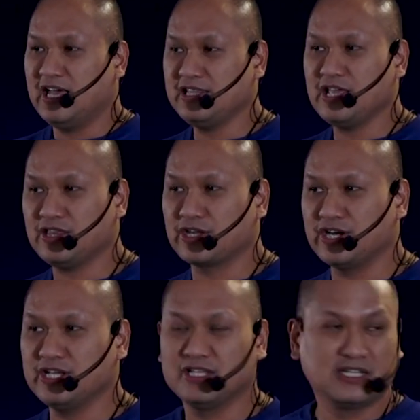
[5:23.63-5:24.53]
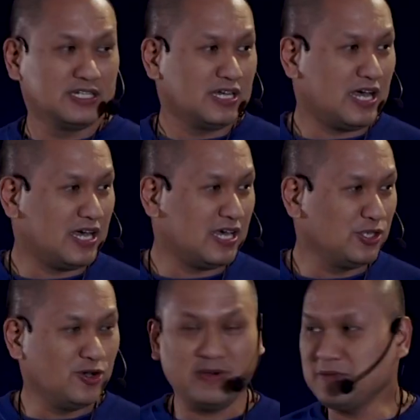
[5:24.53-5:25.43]
And then third,
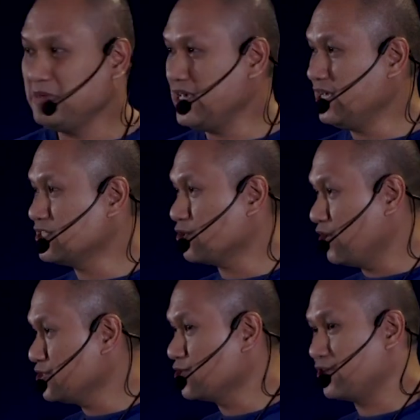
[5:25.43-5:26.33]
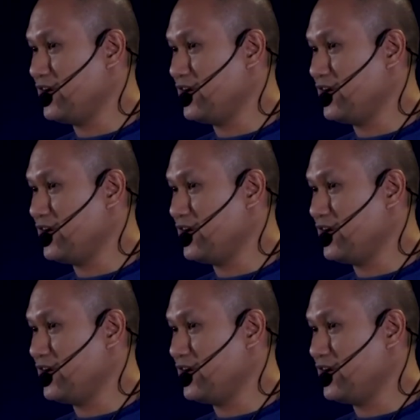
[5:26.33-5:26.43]
human being is also